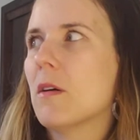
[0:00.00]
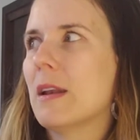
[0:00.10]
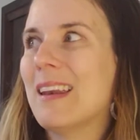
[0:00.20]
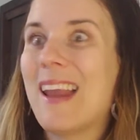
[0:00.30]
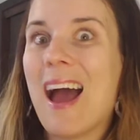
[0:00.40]

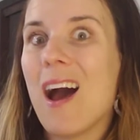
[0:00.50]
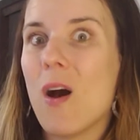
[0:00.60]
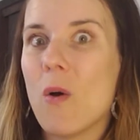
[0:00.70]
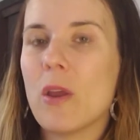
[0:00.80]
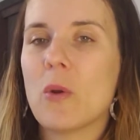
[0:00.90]

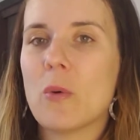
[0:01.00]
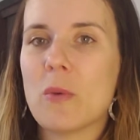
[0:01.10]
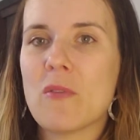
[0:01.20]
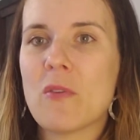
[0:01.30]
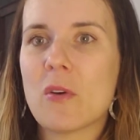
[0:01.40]
now. When
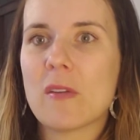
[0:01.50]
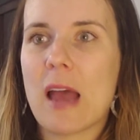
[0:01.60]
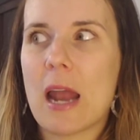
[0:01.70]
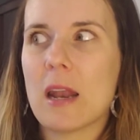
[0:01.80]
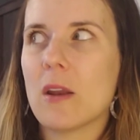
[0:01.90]
we first
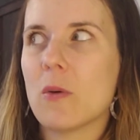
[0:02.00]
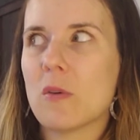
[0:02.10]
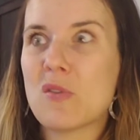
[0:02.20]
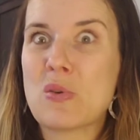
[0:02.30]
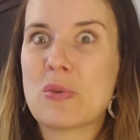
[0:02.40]
got it, it
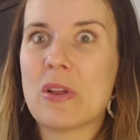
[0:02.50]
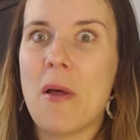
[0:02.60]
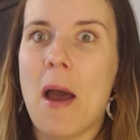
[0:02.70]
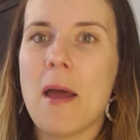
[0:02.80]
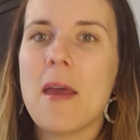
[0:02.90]
was used a
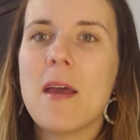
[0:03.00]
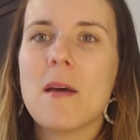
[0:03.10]
lot,